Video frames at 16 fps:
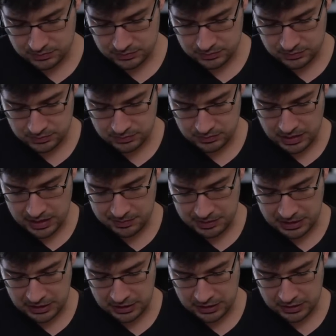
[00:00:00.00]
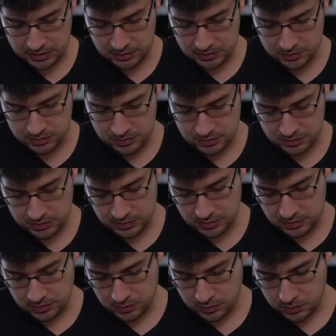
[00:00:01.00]
Maybe
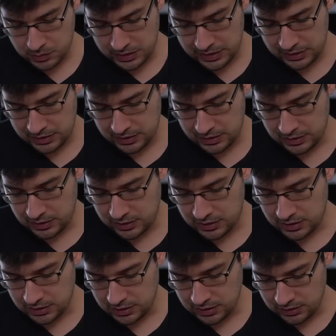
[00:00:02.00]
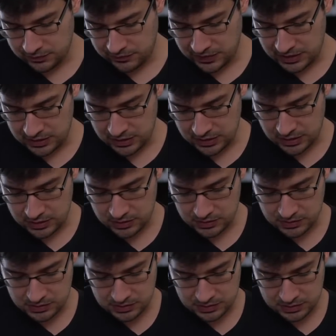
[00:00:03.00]
with the third
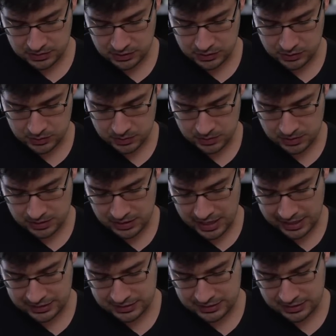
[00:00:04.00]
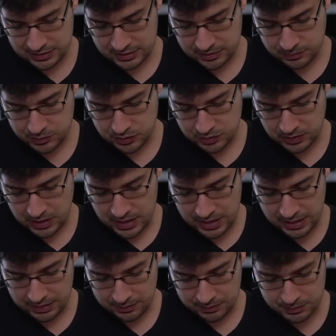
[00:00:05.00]
video, you liked and
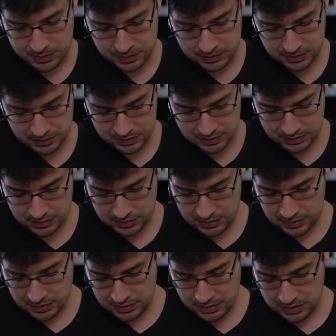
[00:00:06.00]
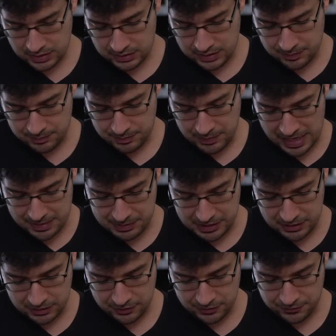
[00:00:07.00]
subscribed. And then maybe
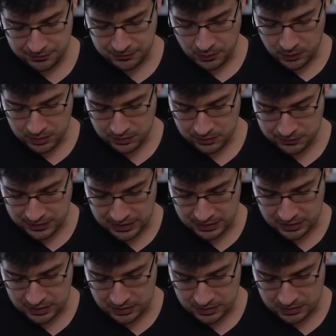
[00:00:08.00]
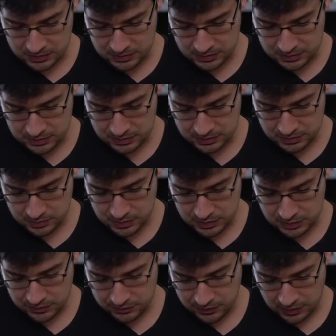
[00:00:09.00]
on the fourth video, well,
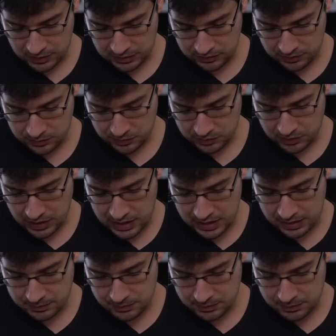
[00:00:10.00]
you've already subscribed,